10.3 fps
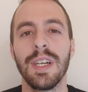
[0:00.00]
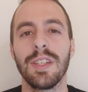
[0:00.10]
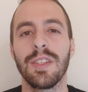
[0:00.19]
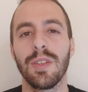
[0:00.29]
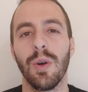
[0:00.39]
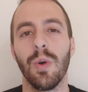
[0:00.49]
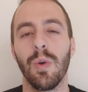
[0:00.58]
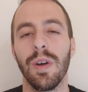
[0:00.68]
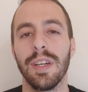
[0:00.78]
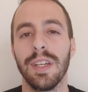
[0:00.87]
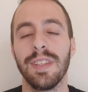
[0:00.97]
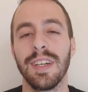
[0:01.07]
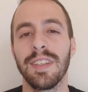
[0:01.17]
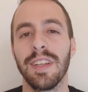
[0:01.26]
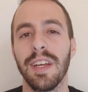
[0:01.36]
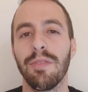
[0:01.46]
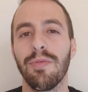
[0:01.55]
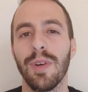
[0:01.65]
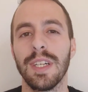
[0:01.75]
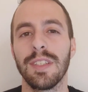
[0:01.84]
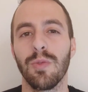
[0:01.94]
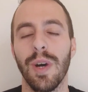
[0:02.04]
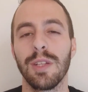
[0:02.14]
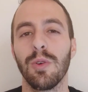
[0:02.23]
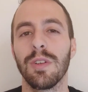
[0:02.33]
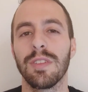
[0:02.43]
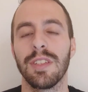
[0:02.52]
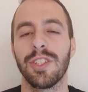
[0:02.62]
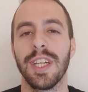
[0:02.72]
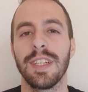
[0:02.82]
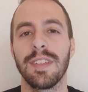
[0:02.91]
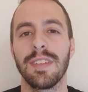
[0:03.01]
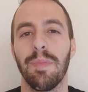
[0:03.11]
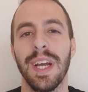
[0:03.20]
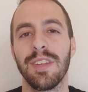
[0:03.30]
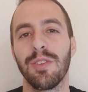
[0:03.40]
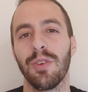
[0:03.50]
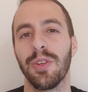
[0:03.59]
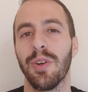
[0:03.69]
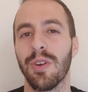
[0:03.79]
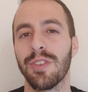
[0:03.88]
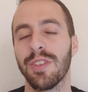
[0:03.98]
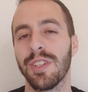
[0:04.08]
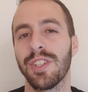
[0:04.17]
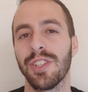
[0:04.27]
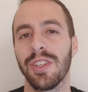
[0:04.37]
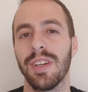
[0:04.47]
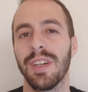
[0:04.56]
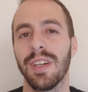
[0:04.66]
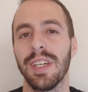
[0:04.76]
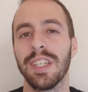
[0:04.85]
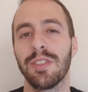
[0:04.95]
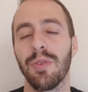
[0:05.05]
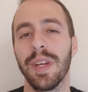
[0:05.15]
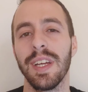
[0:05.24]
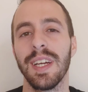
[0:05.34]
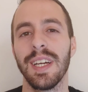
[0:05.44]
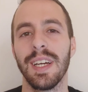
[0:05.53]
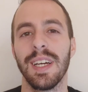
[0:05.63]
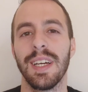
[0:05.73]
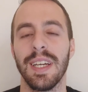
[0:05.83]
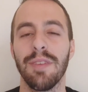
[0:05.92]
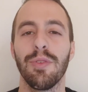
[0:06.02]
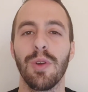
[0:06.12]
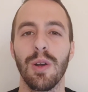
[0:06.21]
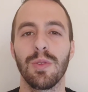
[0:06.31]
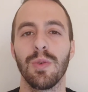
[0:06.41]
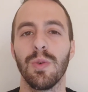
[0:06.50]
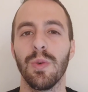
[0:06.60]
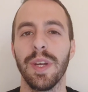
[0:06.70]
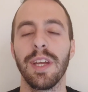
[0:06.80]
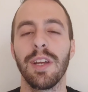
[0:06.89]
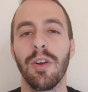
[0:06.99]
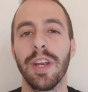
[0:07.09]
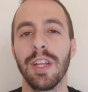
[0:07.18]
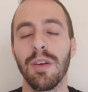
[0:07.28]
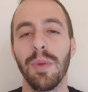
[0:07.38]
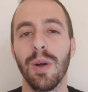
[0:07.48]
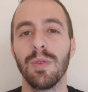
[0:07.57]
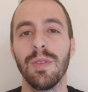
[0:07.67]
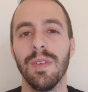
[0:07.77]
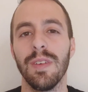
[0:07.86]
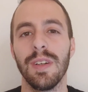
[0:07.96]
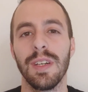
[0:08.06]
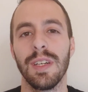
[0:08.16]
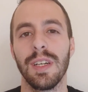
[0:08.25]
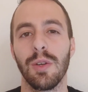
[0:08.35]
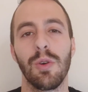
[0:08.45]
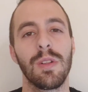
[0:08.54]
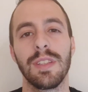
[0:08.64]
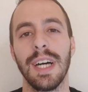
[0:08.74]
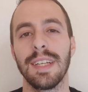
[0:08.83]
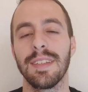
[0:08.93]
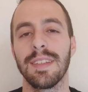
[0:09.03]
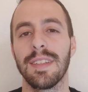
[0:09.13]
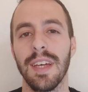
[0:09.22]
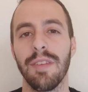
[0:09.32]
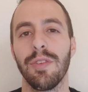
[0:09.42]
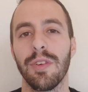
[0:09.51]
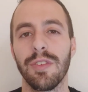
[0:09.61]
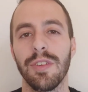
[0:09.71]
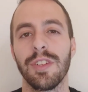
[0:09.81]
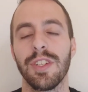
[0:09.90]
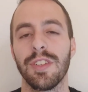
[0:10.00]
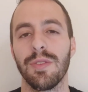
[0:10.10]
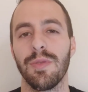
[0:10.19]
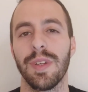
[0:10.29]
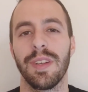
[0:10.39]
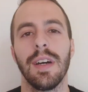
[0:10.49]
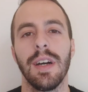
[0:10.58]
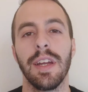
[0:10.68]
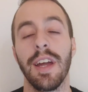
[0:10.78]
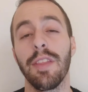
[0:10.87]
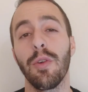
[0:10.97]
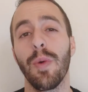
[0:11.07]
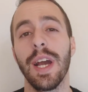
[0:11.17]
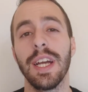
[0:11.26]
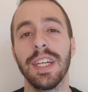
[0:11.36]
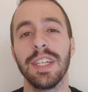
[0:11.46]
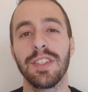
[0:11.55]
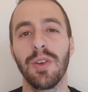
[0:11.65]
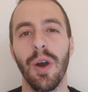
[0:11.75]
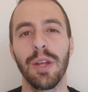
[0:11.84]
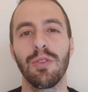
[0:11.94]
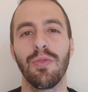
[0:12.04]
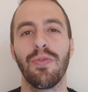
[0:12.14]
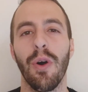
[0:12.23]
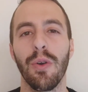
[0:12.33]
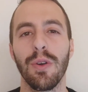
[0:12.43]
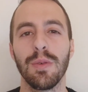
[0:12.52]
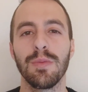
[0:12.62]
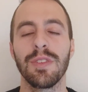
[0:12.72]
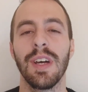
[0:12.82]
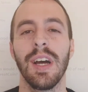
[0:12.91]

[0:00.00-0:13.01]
so it doesn't influence what Google suggests based on your search history. If you go to incognito mode, Google doesn't save your search history. Another way is going to forums